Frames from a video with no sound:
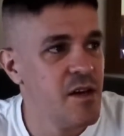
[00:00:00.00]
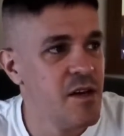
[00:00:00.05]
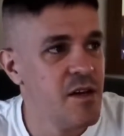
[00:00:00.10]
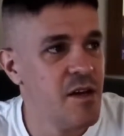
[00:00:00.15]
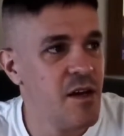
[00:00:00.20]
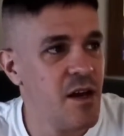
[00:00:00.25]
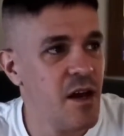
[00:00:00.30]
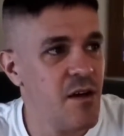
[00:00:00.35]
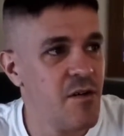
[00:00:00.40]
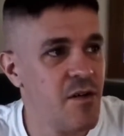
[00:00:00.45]

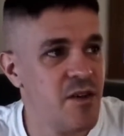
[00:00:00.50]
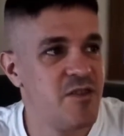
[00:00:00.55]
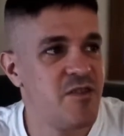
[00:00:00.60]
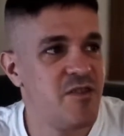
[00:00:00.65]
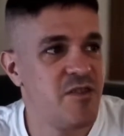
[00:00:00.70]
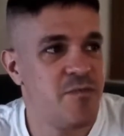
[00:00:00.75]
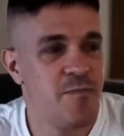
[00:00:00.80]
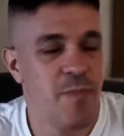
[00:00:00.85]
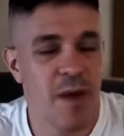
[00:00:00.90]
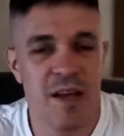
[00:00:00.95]
it's
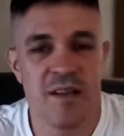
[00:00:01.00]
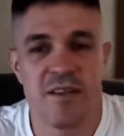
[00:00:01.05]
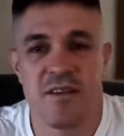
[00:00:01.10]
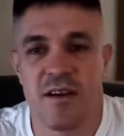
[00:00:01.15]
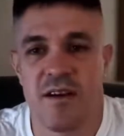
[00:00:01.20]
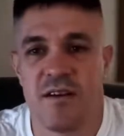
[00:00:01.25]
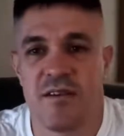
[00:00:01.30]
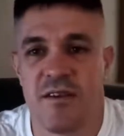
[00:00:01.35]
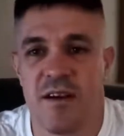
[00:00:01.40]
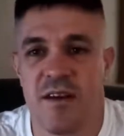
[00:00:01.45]
just
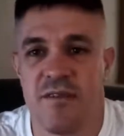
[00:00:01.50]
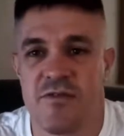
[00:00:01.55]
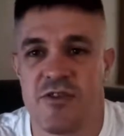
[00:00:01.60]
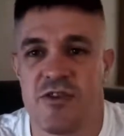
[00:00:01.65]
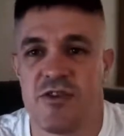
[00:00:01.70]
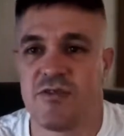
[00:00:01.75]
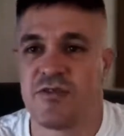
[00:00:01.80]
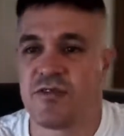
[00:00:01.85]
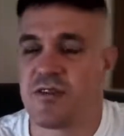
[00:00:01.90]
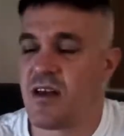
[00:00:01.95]
better if
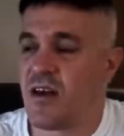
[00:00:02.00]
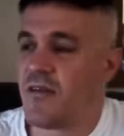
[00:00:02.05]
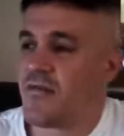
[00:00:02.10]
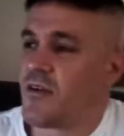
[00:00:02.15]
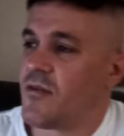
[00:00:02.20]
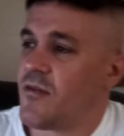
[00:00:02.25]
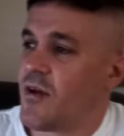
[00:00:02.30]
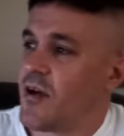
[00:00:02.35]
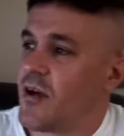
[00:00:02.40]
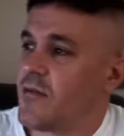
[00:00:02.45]
students have
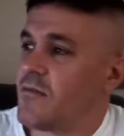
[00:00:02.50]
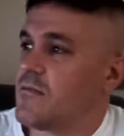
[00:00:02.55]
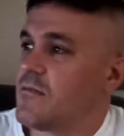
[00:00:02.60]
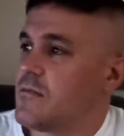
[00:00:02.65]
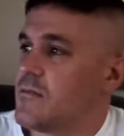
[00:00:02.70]
their own.